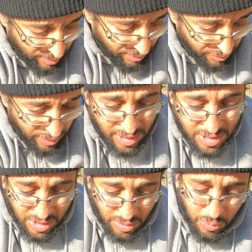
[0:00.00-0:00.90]

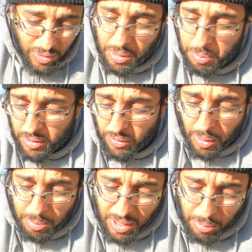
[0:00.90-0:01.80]
First, we're going to put the
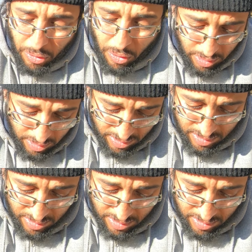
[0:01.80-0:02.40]
rubber dubber on